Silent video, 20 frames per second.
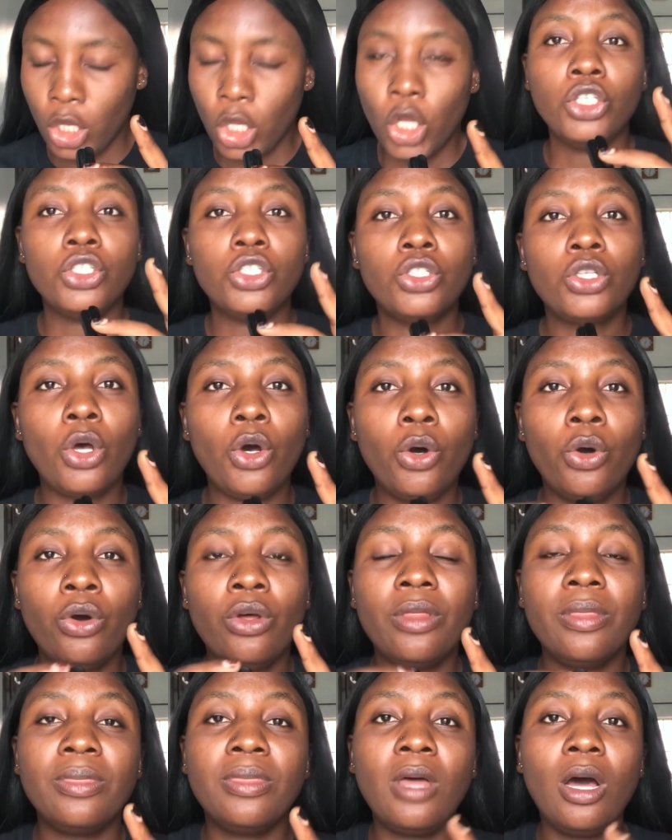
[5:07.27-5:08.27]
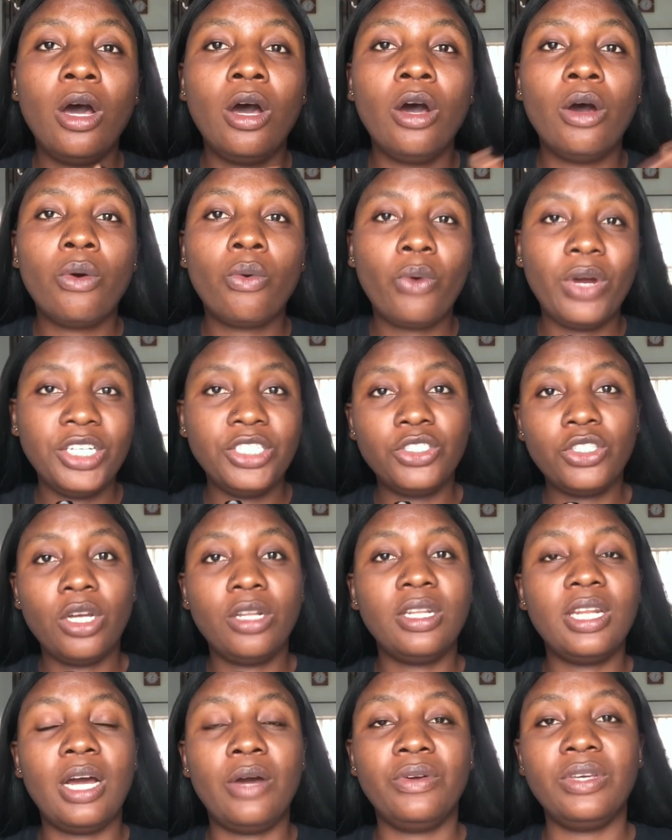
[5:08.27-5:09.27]
So the
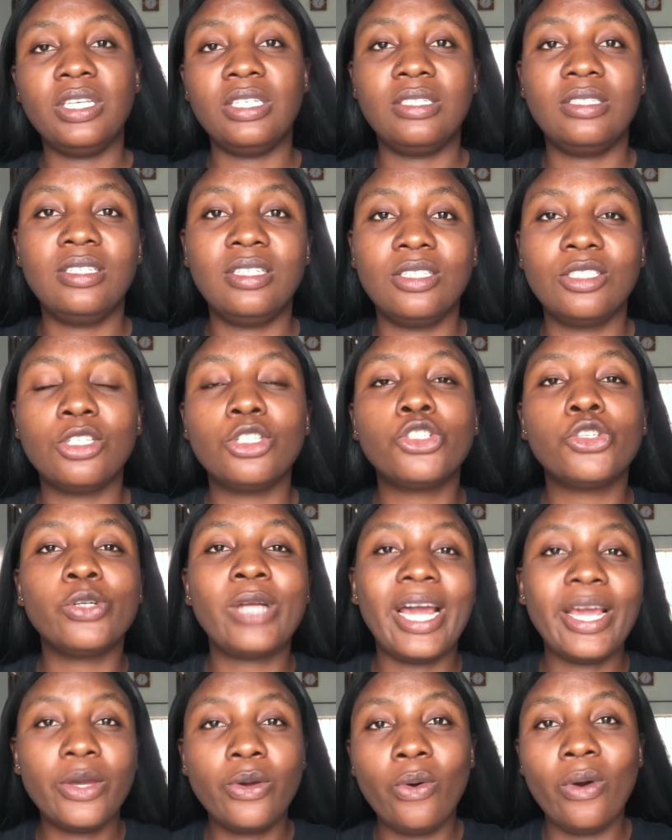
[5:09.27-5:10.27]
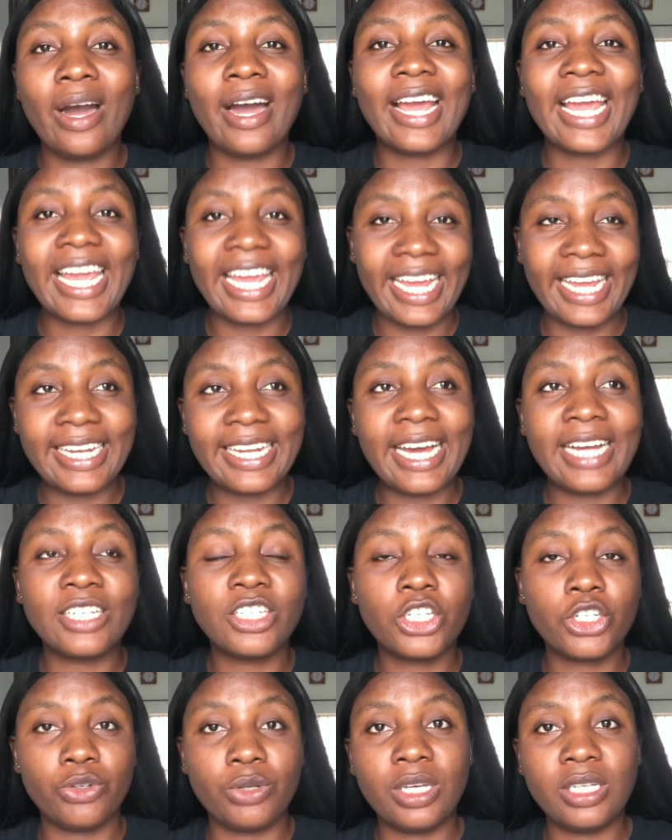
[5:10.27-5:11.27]
question now is this: should I go ahead and
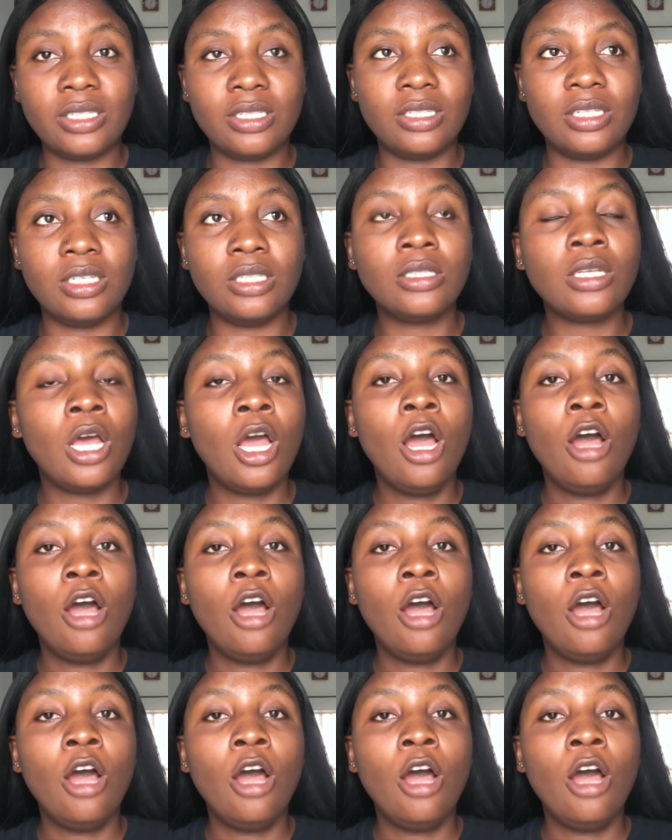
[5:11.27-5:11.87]
create this?